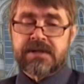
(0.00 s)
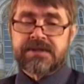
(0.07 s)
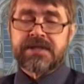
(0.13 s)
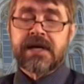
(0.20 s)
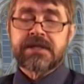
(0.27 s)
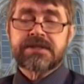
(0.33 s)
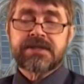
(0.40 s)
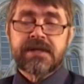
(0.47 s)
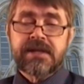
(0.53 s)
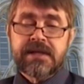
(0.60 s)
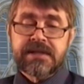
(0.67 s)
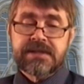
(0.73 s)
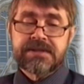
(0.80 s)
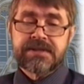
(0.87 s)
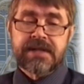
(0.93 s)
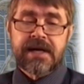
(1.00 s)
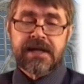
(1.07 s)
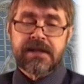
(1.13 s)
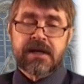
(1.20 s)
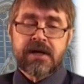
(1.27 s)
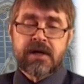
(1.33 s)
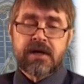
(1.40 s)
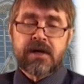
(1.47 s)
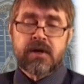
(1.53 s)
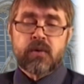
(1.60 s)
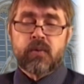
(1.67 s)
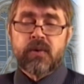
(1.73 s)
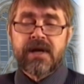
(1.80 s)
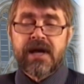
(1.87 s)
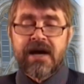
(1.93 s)
junction is that
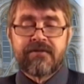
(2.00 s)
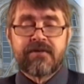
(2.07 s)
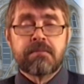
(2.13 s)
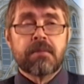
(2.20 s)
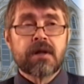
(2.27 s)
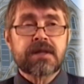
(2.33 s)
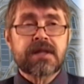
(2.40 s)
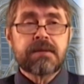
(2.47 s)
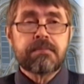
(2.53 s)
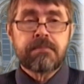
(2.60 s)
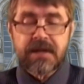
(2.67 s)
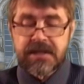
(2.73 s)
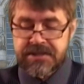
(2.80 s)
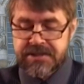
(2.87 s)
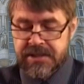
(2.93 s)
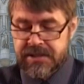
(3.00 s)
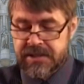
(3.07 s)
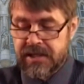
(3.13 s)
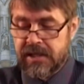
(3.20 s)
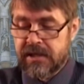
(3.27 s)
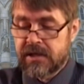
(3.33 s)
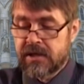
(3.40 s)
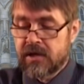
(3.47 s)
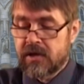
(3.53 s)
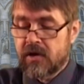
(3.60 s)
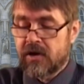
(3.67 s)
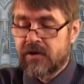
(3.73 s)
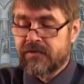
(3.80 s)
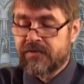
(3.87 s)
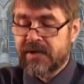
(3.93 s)
we have a multiplicity
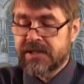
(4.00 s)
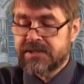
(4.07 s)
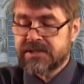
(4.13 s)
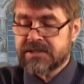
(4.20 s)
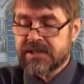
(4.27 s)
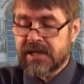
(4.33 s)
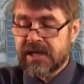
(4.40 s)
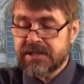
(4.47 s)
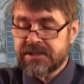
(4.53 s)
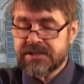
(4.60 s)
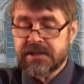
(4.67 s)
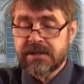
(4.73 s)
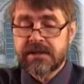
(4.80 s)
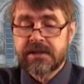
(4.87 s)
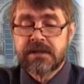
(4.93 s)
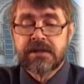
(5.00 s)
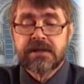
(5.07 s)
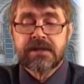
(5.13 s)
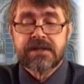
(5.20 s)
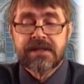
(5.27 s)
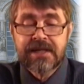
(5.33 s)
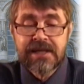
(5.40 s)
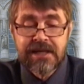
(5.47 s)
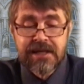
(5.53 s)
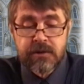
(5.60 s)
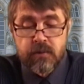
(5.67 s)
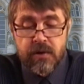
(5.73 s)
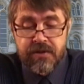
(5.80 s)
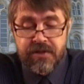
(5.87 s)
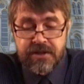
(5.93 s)
of legislation
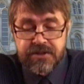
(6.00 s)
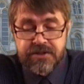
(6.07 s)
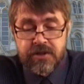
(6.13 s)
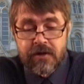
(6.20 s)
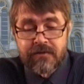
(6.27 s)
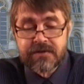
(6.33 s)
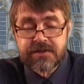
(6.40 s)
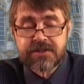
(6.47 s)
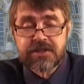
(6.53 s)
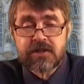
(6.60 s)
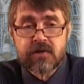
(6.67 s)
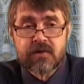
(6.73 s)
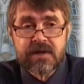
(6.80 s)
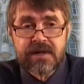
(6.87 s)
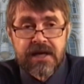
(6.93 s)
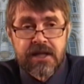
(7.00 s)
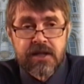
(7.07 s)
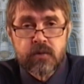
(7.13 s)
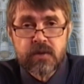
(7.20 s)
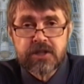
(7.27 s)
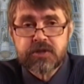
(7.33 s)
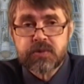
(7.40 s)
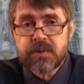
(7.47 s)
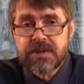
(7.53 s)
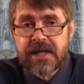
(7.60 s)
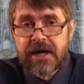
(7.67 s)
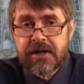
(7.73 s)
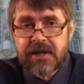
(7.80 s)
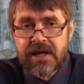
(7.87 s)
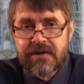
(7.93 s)
dealing with insolvency law. In other words, we
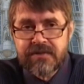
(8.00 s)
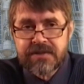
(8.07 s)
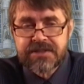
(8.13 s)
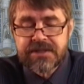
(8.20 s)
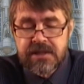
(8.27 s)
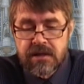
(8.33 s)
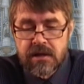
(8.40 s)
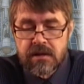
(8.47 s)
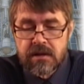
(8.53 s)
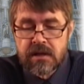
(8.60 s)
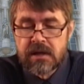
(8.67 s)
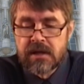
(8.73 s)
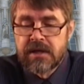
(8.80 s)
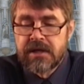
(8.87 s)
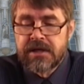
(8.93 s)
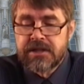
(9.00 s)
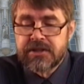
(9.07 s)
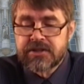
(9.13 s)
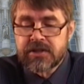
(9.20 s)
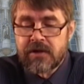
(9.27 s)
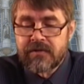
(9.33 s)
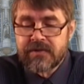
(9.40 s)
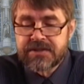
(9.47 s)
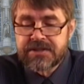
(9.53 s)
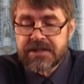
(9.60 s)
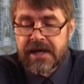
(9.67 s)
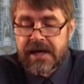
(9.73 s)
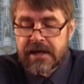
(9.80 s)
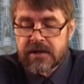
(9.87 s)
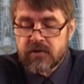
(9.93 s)
don't have a single
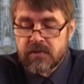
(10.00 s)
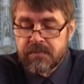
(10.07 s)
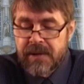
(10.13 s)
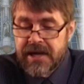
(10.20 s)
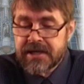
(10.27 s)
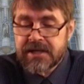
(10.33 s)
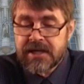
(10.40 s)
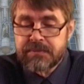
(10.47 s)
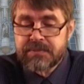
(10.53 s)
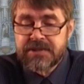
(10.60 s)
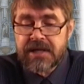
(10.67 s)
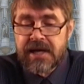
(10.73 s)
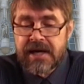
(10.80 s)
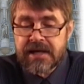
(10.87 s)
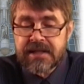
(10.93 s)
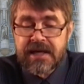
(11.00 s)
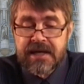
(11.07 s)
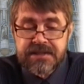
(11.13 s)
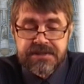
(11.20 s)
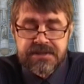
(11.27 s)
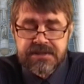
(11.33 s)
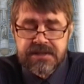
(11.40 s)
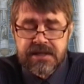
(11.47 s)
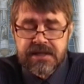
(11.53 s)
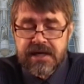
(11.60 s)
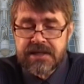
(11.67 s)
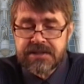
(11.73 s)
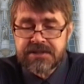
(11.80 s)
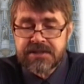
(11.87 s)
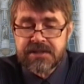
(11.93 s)
Insolvency Act or Bankruptcy Act, as is the
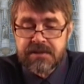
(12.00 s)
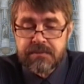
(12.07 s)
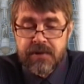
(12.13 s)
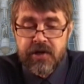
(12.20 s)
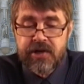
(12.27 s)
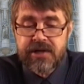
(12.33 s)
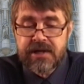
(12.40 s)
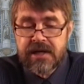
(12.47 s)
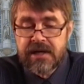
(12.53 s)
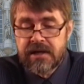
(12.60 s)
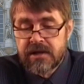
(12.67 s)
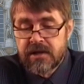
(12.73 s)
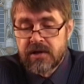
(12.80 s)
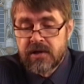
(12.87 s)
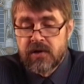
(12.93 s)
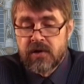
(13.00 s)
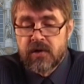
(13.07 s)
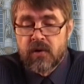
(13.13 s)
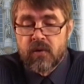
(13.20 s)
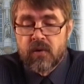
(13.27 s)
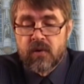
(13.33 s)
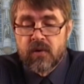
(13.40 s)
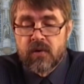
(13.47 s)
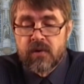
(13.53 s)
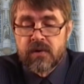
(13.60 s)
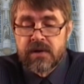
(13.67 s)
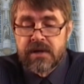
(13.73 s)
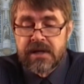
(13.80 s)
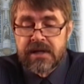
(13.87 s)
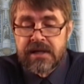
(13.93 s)
case in America or
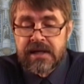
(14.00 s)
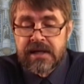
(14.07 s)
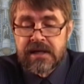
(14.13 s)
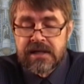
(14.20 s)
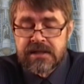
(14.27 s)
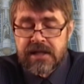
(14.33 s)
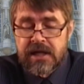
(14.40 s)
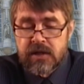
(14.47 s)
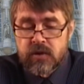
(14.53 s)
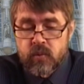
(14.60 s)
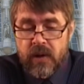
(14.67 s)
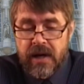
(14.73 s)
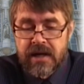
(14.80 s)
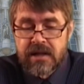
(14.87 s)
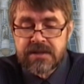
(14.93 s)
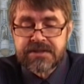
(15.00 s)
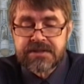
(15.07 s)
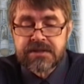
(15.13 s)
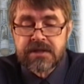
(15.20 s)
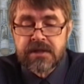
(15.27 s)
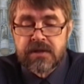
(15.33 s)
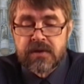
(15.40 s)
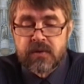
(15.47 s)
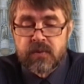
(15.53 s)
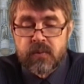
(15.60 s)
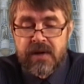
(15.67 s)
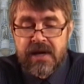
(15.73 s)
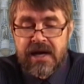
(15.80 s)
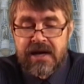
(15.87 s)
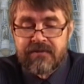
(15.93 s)
in England and Wales.
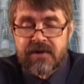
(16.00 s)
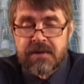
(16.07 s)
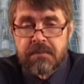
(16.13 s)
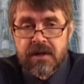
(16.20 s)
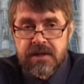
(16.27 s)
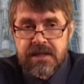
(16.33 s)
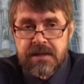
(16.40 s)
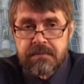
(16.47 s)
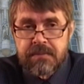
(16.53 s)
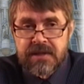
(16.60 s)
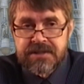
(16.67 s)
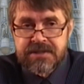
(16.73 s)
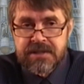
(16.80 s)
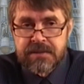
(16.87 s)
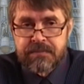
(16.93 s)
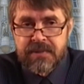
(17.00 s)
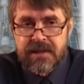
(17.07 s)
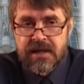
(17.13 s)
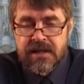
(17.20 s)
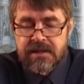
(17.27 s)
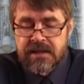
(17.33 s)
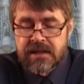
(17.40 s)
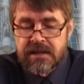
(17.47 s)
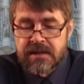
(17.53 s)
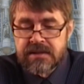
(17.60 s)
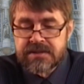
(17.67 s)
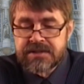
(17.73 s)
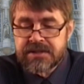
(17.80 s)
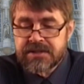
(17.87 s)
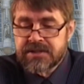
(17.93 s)
We have a
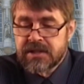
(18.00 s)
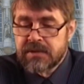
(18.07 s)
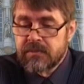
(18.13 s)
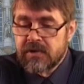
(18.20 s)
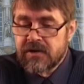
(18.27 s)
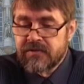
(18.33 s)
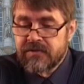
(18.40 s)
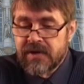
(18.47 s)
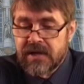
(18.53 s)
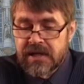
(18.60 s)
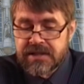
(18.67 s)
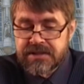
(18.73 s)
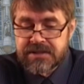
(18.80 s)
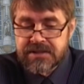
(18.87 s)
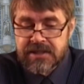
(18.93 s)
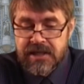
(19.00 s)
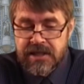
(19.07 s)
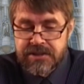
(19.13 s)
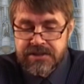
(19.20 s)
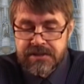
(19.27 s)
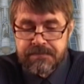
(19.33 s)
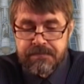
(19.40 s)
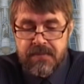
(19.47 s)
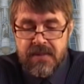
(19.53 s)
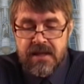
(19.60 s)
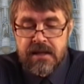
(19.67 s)
multiplicity system of legislation.